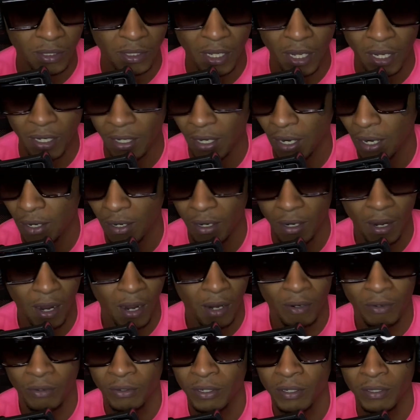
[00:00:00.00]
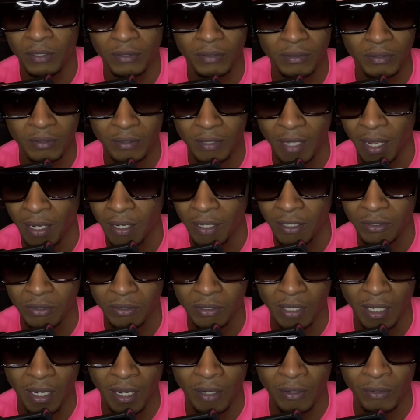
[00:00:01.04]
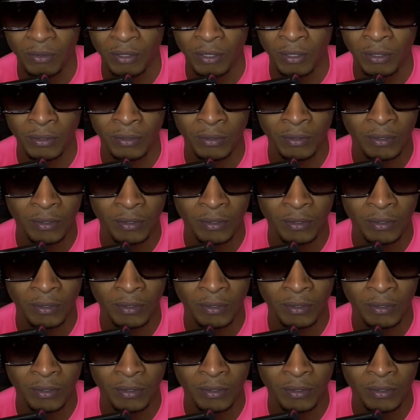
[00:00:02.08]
I don't know. That's to say I don't know.